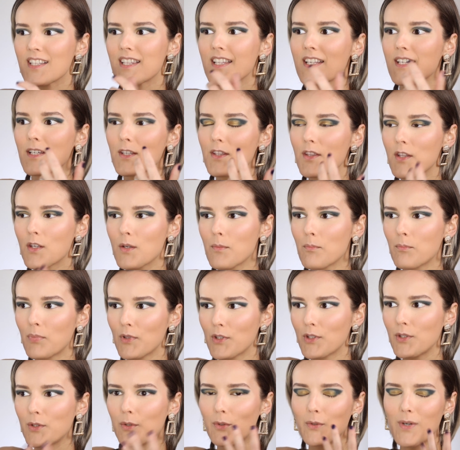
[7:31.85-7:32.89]
the
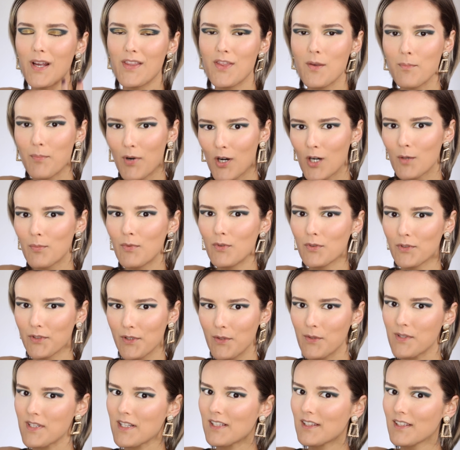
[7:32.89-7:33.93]
blue and the purple
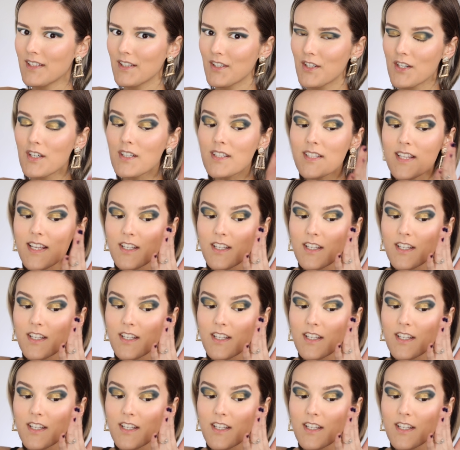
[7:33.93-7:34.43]
loose glitters,